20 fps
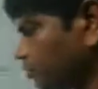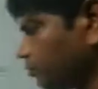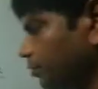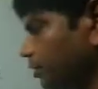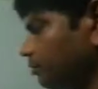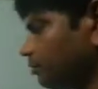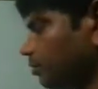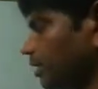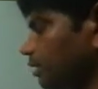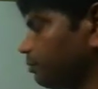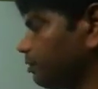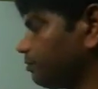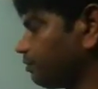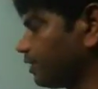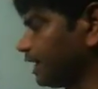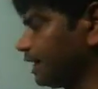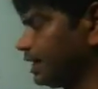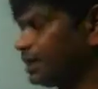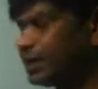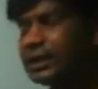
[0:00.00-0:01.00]
what we
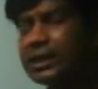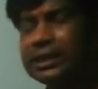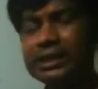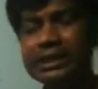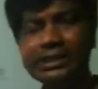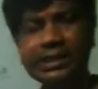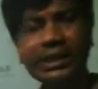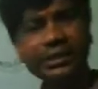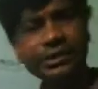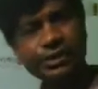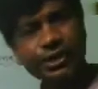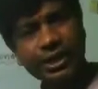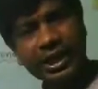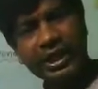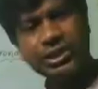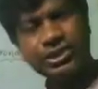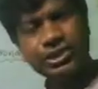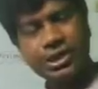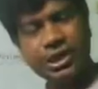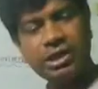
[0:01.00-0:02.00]
find, that
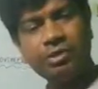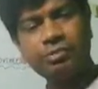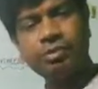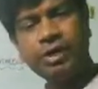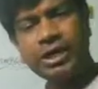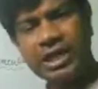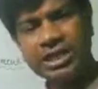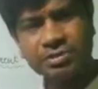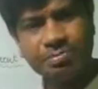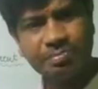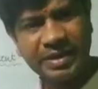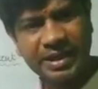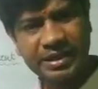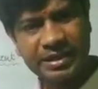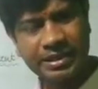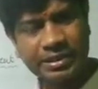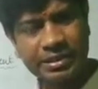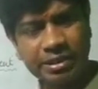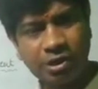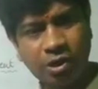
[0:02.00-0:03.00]
change in one
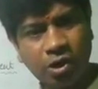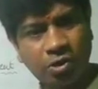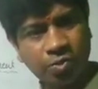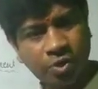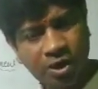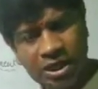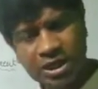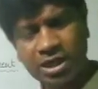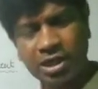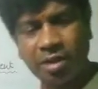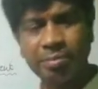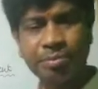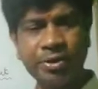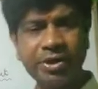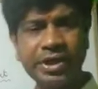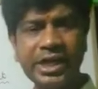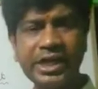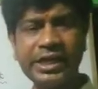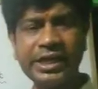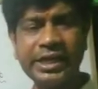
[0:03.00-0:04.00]
aspect or one
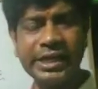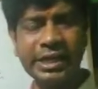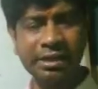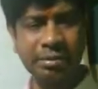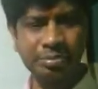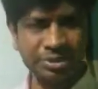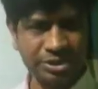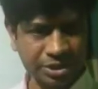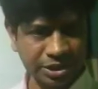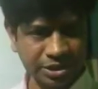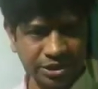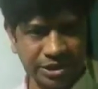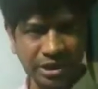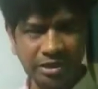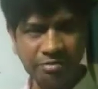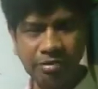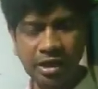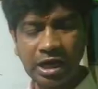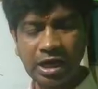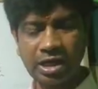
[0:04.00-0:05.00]
component in a business
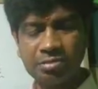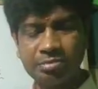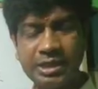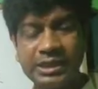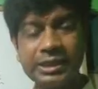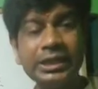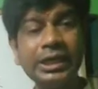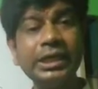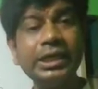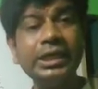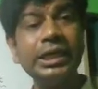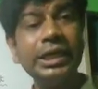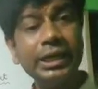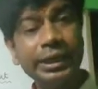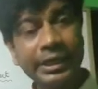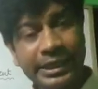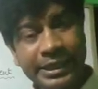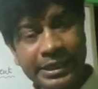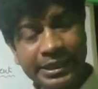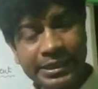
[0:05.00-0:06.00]
environment
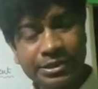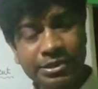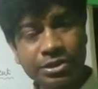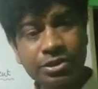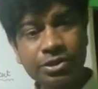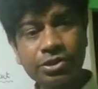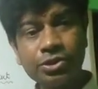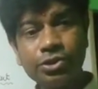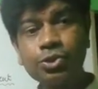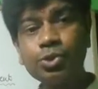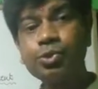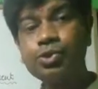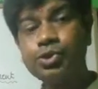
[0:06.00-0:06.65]
leads to